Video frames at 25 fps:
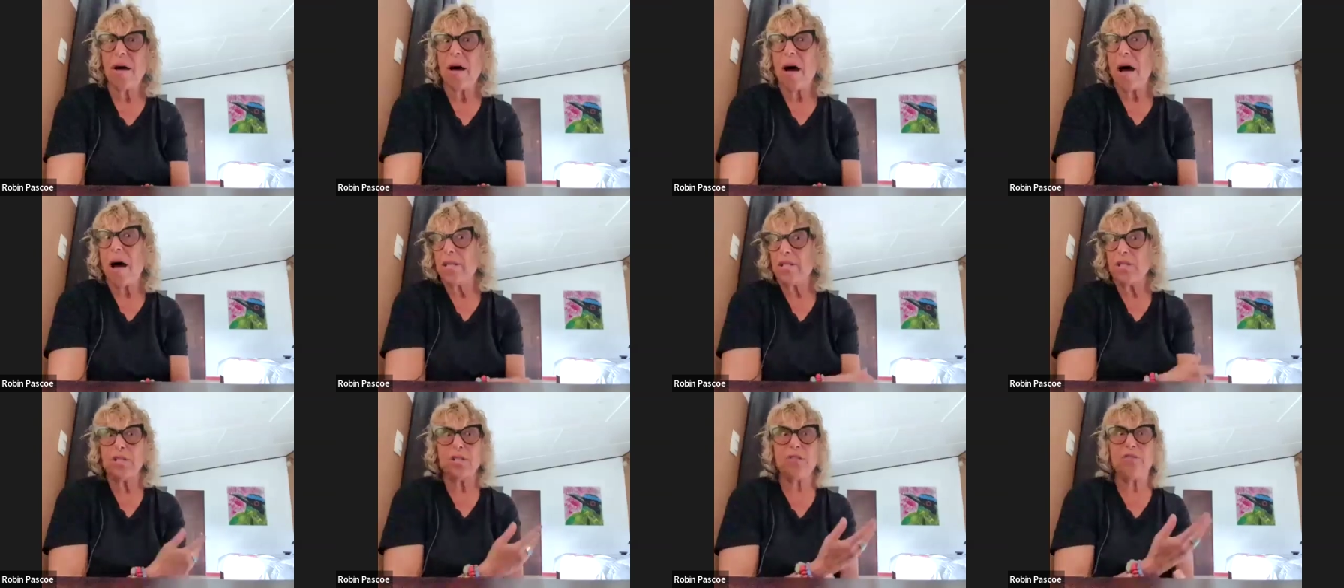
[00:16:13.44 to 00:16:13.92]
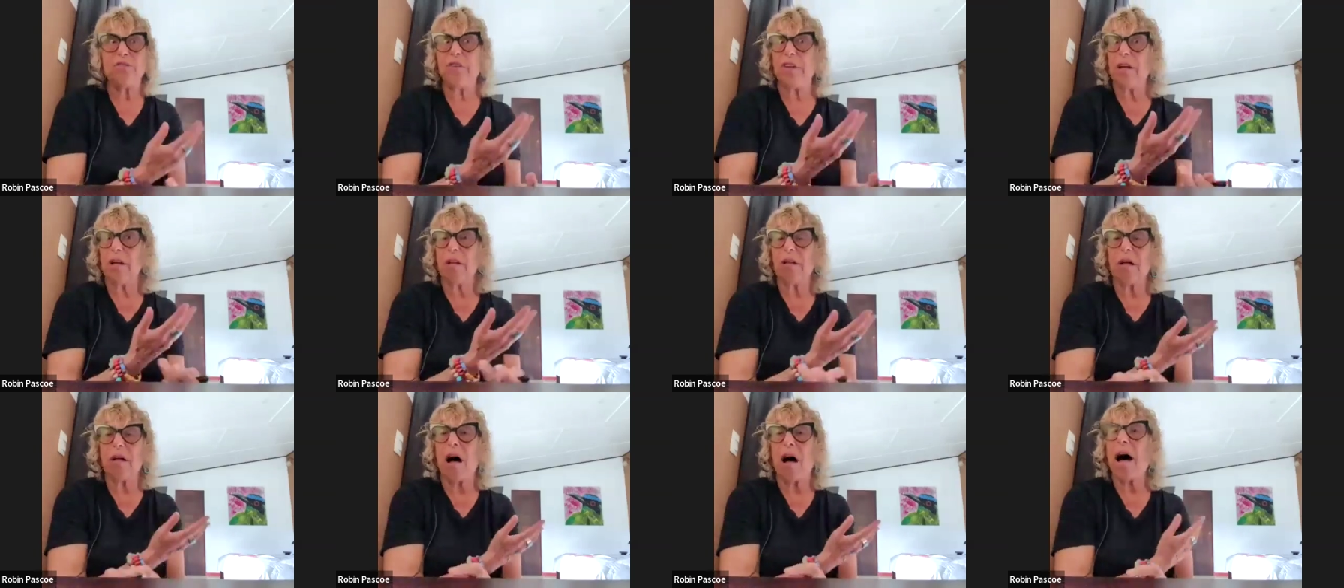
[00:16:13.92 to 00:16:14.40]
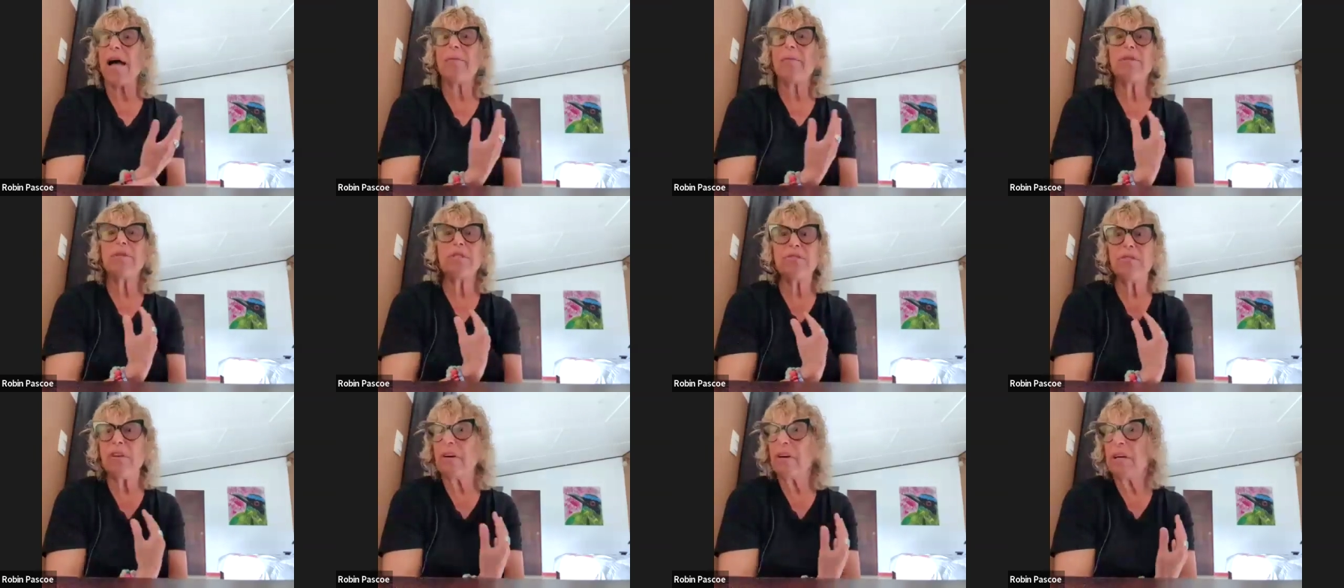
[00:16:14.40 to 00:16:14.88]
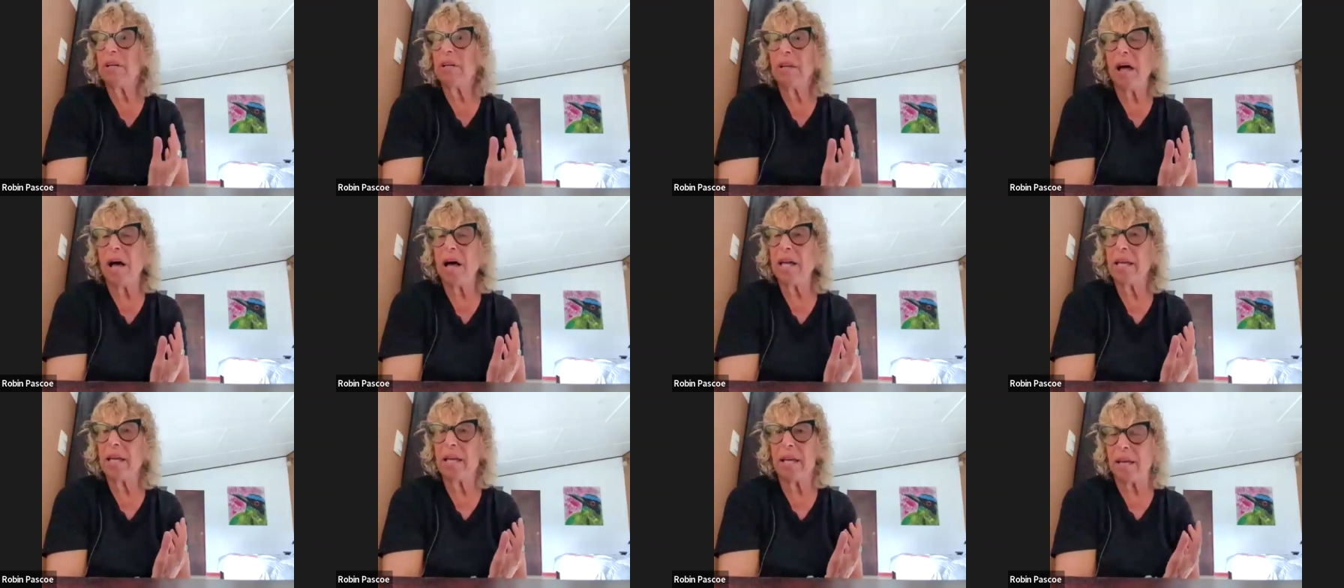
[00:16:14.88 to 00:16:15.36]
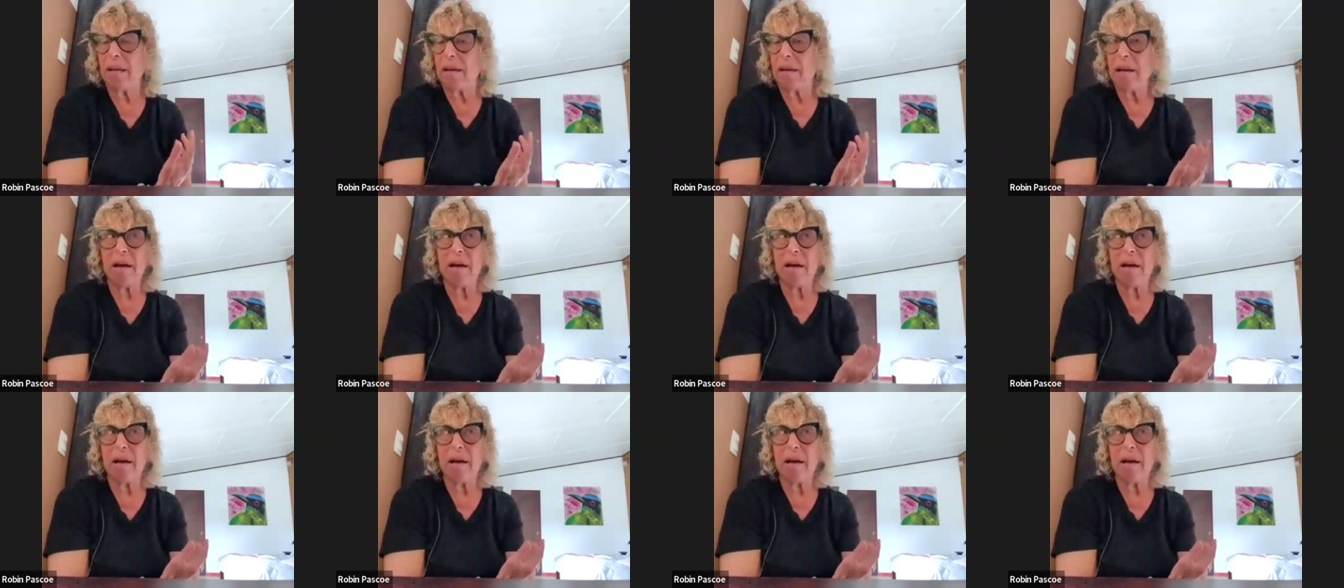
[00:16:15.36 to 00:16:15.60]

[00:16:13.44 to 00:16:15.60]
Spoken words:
I just feel I was very lucky.